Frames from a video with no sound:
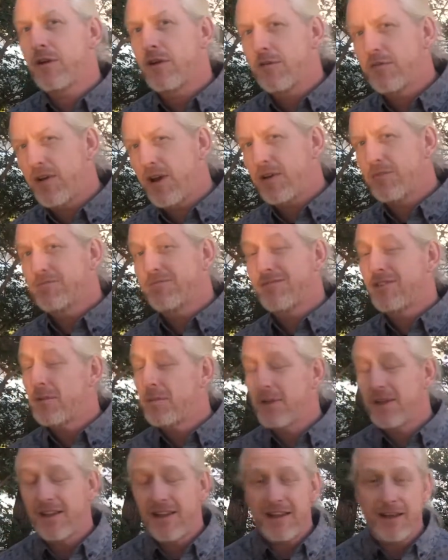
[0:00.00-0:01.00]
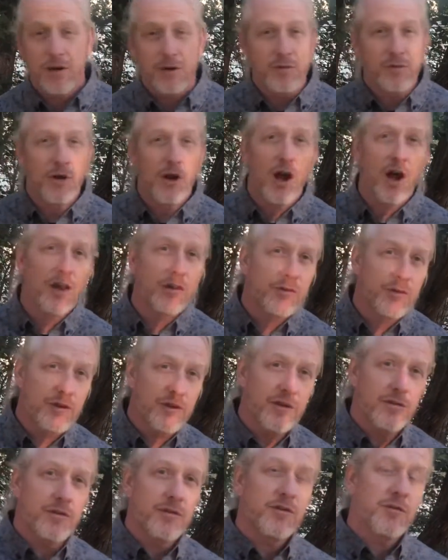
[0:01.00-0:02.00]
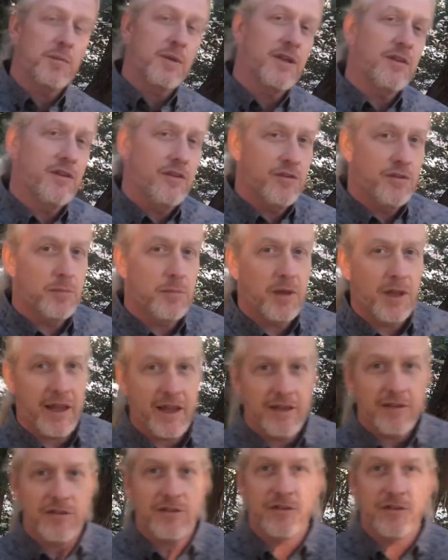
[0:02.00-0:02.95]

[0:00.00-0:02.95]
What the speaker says: I found something like over 100 different species of plants.